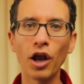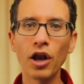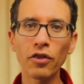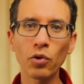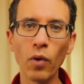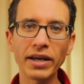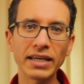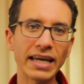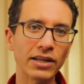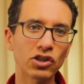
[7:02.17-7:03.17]
Another way to
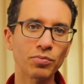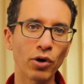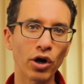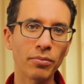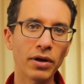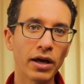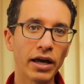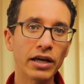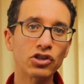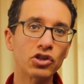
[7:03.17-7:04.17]
get sperm
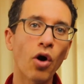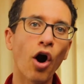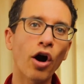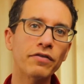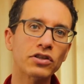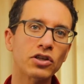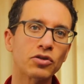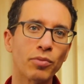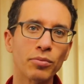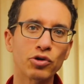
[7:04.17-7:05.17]
is to harvest the
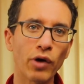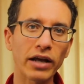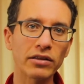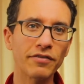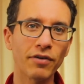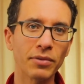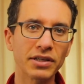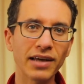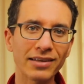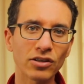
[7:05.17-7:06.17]
sperm directly from the
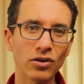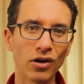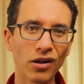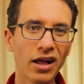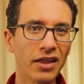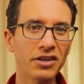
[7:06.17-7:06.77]
testicle.